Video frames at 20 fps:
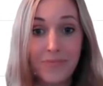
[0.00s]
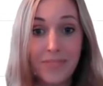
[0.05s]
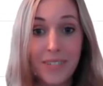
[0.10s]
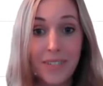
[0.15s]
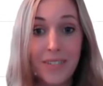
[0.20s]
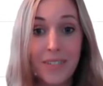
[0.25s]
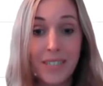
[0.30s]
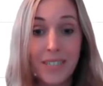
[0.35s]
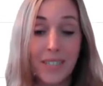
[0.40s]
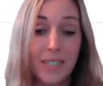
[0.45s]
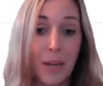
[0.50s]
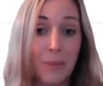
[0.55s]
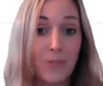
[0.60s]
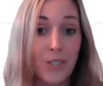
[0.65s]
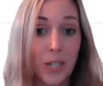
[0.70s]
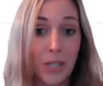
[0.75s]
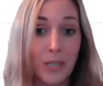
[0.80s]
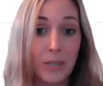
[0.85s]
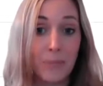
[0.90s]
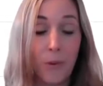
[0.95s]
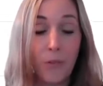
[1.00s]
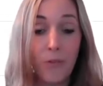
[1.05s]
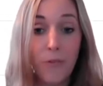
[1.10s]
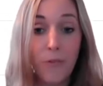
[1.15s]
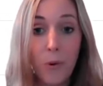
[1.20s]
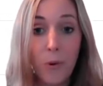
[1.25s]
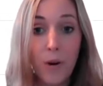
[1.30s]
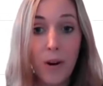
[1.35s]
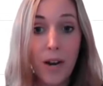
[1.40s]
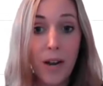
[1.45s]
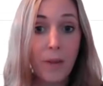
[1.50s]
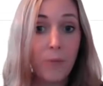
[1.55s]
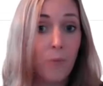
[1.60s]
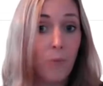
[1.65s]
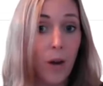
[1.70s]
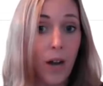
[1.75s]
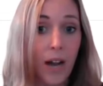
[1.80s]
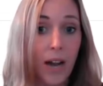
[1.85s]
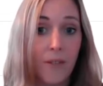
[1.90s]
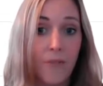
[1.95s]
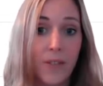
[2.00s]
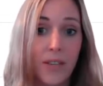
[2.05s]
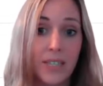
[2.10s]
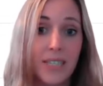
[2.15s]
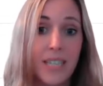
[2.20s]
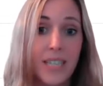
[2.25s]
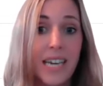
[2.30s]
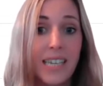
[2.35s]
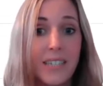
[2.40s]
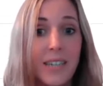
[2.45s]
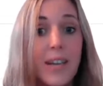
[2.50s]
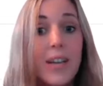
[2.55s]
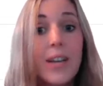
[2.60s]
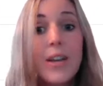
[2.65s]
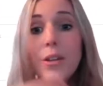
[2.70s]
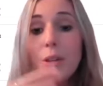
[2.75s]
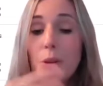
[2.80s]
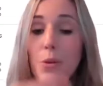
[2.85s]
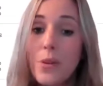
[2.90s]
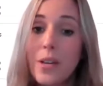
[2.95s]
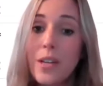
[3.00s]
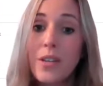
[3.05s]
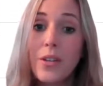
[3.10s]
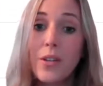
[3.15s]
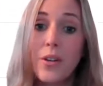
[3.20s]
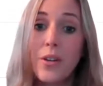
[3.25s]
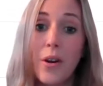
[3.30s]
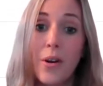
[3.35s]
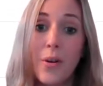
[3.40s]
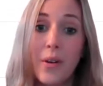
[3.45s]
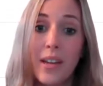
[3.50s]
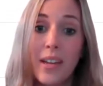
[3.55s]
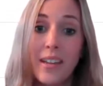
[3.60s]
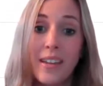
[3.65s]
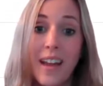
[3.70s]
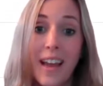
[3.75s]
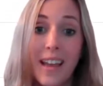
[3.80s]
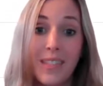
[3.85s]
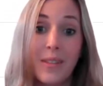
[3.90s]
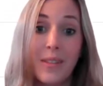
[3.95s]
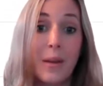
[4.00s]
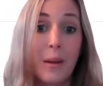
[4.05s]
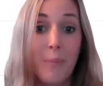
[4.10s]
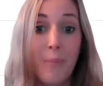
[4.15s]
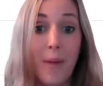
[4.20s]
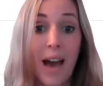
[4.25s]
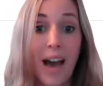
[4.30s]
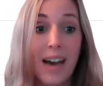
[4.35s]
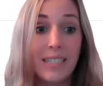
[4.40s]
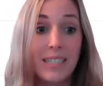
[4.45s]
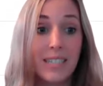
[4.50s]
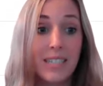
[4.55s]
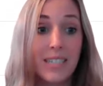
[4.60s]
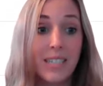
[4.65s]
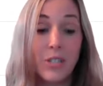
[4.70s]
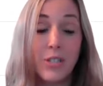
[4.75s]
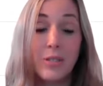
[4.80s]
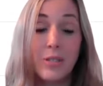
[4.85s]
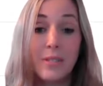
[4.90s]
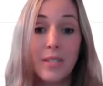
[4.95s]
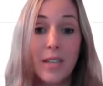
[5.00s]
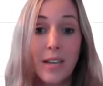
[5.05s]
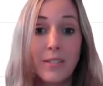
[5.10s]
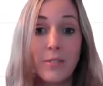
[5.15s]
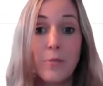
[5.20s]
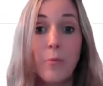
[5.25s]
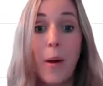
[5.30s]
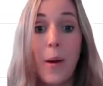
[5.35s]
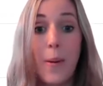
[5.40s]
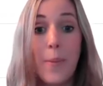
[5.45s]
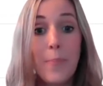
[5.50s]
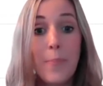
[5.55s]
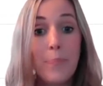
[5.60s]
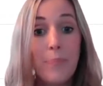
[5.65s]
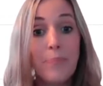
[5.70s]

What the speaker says: this subject before and what have they said, you can go in and look at past issues as well.